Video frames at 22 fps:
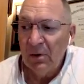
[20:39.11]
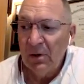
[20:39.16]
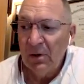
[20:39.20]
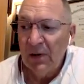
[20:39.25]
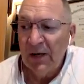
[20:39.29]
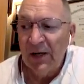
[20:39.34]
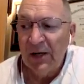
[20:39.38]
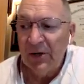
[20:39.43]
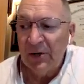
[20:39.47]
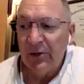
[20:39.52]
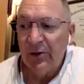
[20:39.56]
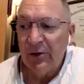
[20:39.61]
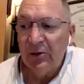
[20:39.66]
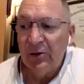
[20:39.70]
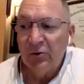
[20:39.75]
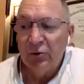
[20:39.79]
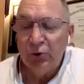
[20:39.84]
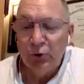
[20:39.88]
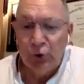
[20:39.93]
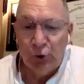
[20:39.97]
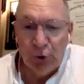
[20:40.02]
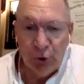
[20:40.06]
in
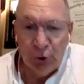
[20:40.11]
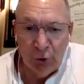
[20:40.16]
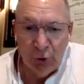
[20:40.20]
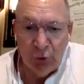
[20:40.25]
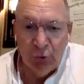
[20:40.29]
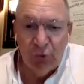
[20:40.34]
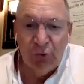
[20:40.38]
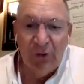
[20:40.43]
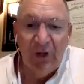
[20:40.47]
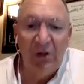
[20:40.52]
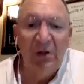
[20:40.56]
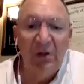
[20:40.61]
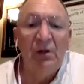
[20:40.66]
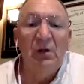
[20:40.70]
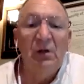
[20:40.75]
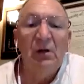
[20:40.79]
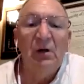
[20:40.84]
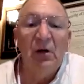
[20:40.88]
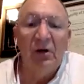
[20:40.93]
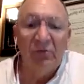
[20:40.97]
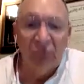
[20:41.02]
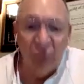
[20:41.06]
June of